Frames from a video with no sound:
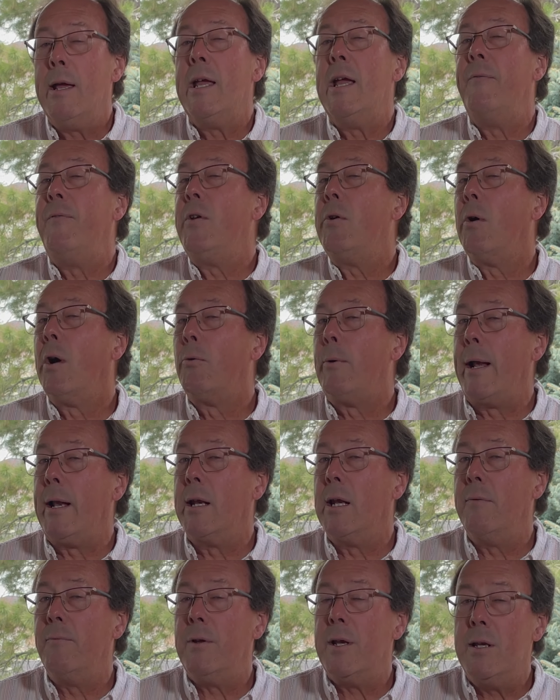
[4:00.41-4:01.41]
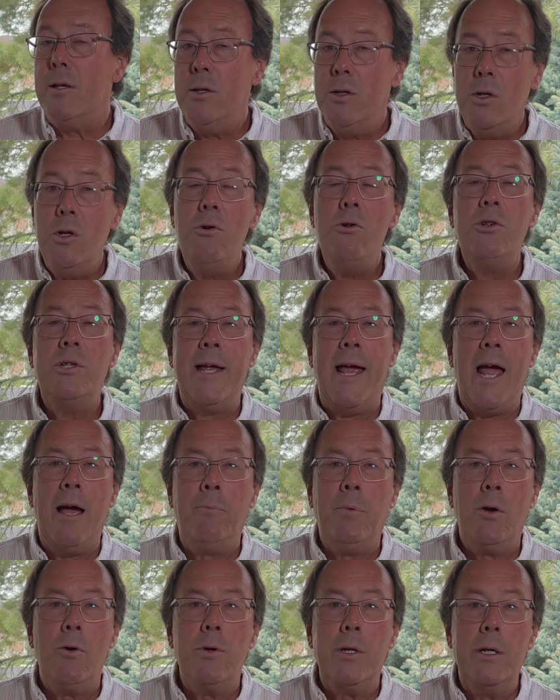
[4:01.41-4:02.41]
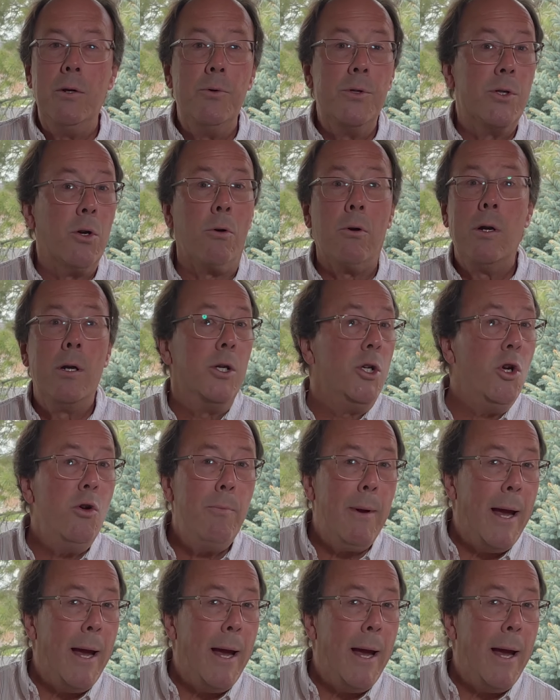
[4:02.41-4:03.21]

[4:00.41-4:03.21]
If you're a relatively new Tableau user, you